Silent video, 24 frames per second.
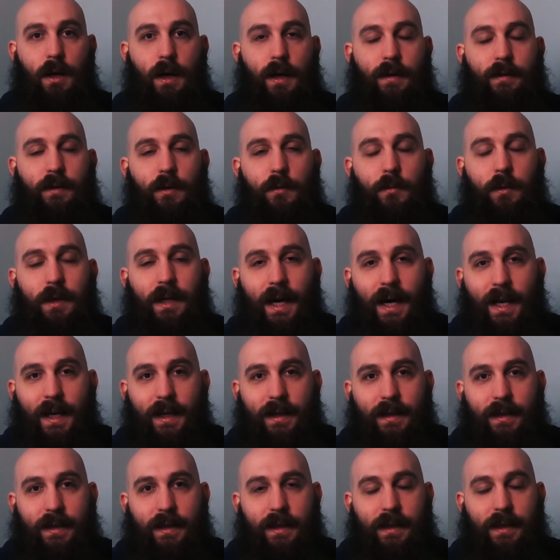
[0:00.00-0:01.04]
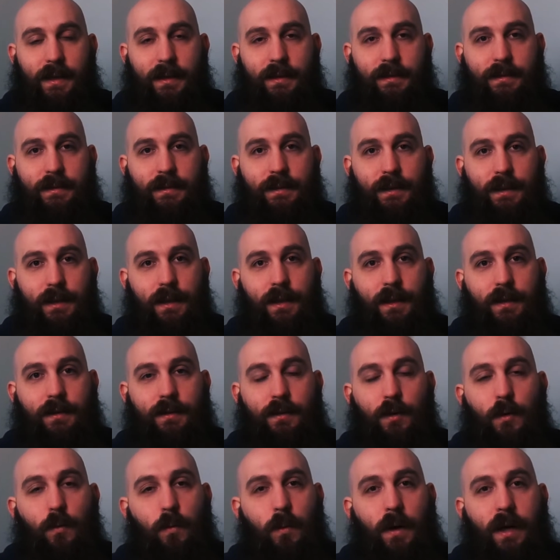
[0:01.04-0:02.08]
And the reality is,
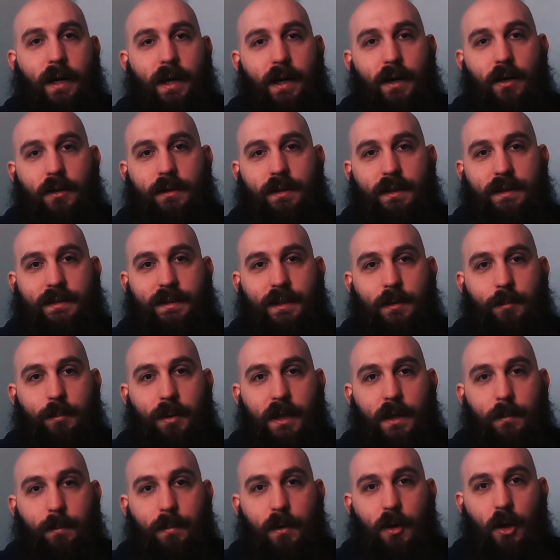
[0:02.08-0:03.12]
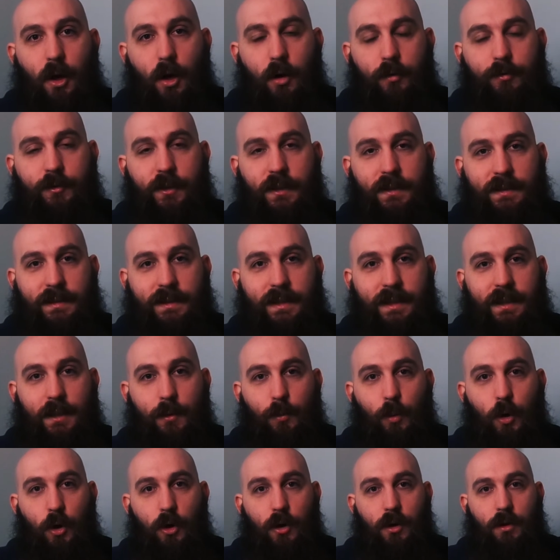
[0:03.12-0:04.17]
the way autistic people often see the
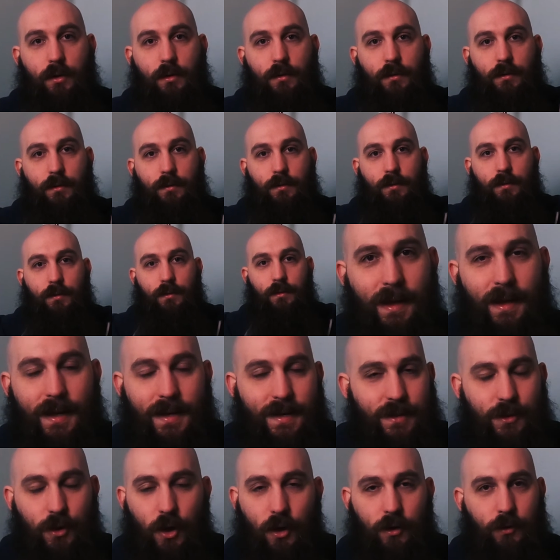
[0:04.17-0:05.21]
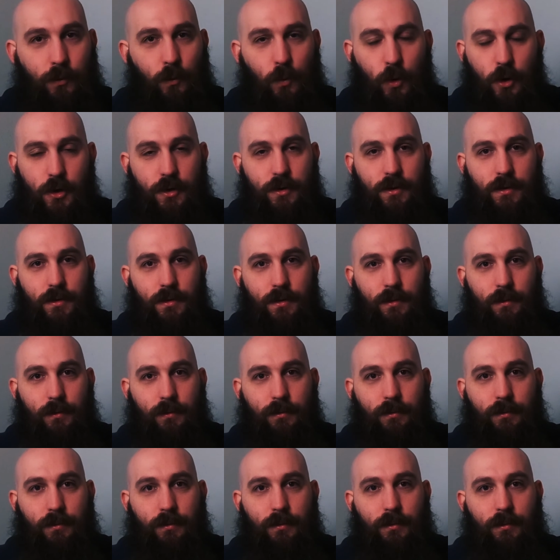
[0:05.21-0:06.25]
world is not worse.
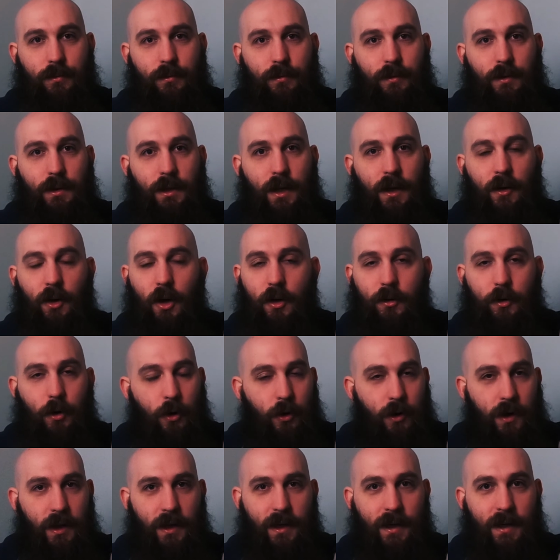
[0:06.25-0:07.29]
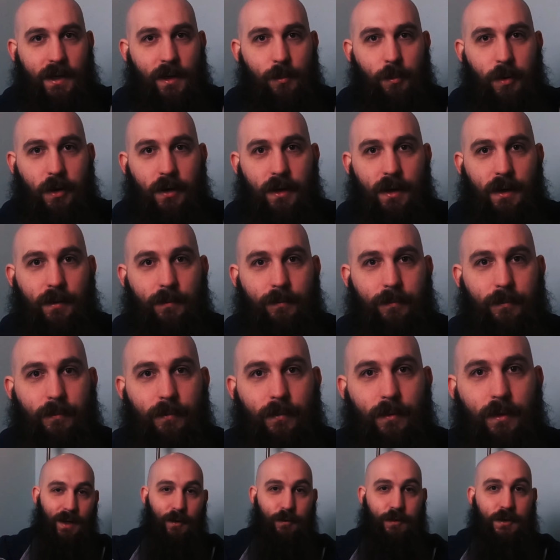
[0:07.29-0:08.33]
They're not hurting anybody.
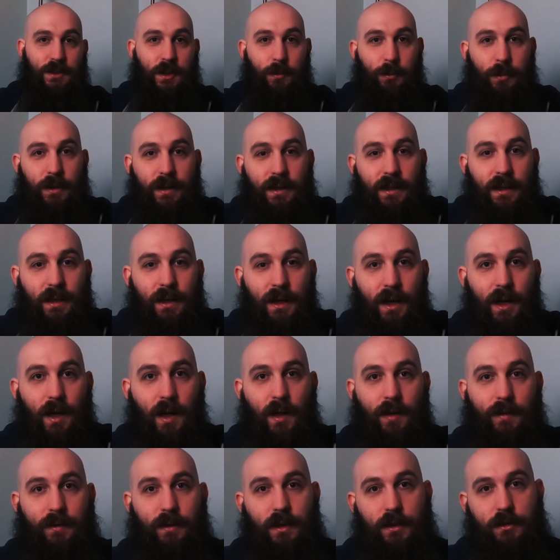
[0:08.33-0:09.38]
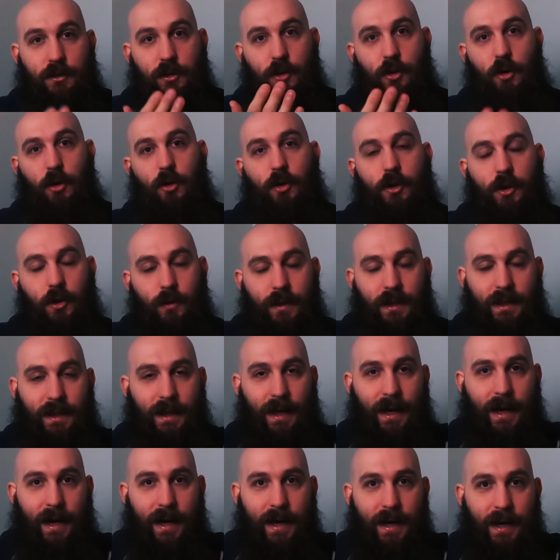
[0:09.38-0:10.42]
If somebody doesn't look you in
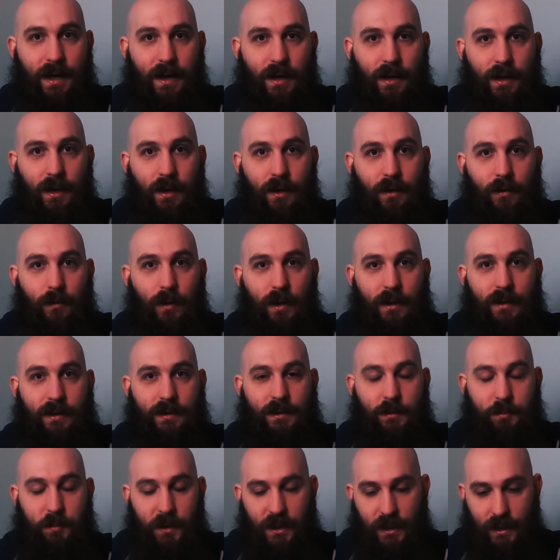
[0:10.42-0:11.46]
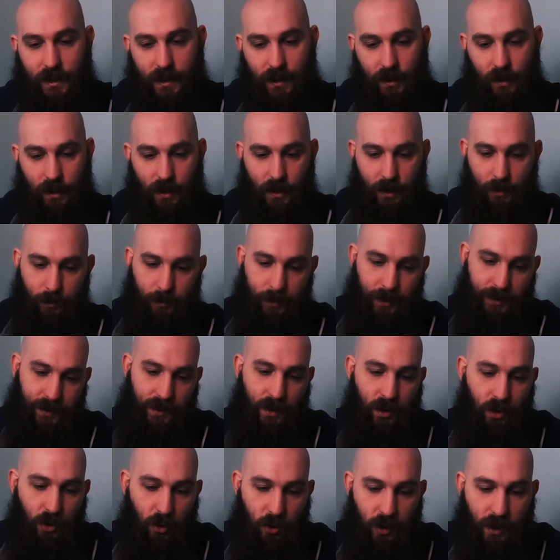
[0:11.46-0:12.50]
the eye while they're speaking, but
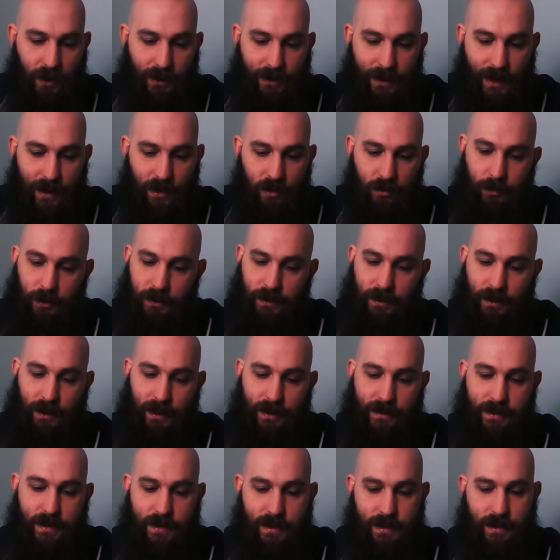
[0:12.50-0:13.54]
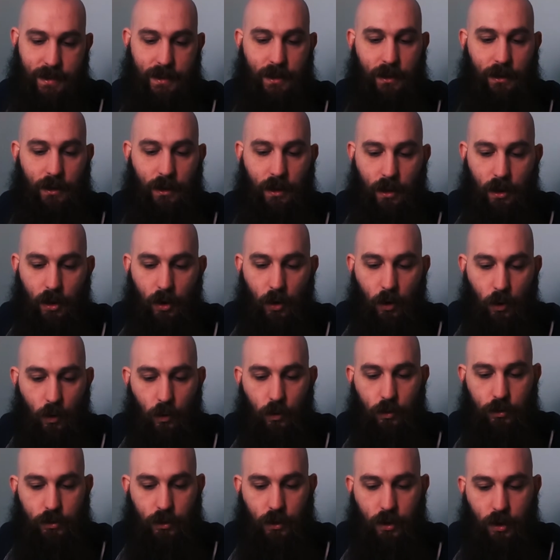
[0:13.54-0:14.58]
they're looking down, but they can still
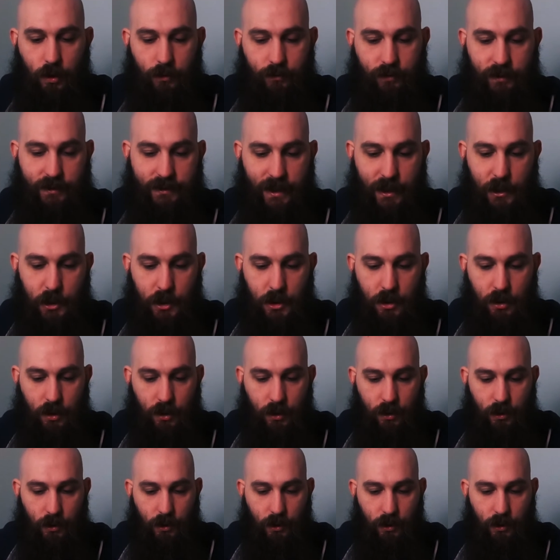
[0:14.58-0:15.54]
hold a conversation,